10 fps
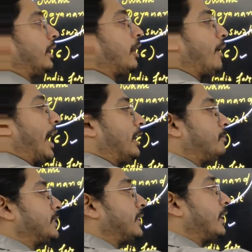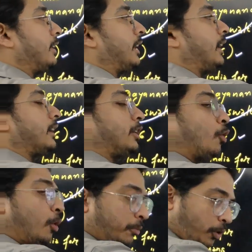Now Annie Besant and Tilak in
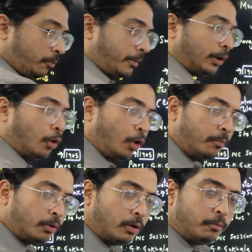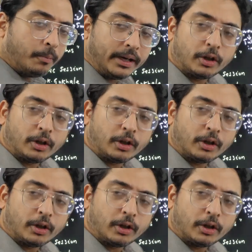Home Rule movement,